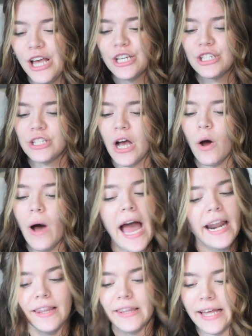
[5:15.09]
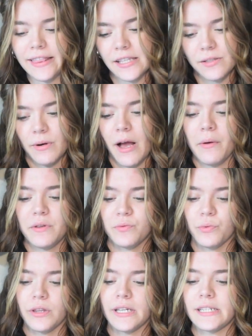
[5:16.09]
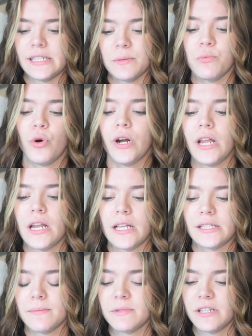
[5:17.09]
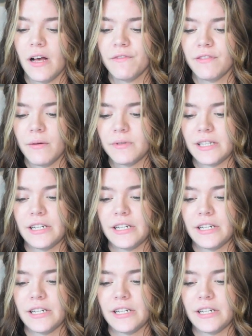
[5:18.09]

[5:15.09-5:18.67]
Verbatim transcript: So I didn't like this one. I was really disappointed in some stuff that was in